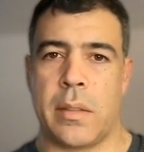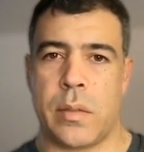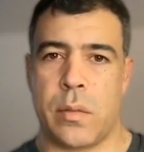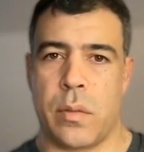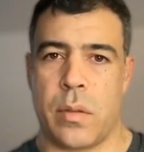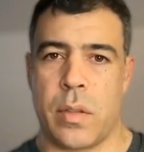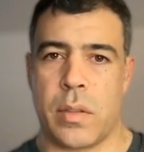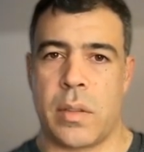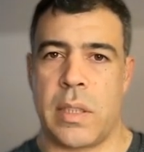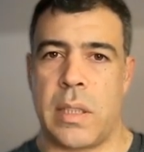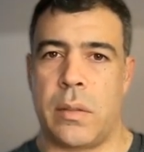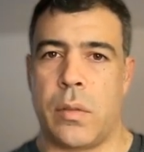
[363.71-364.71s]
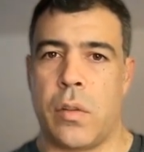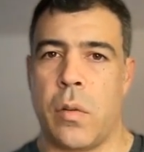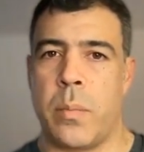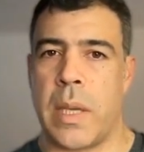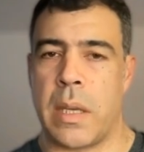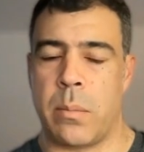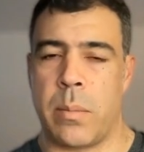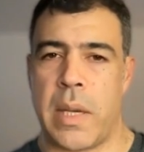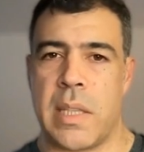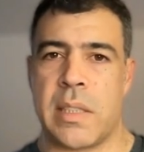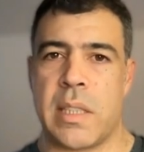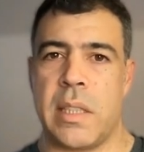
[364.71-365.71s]
So you just need to copy and
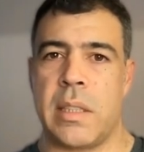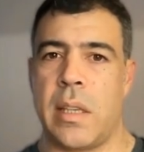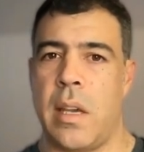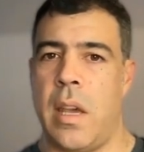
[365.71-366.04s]
paste it.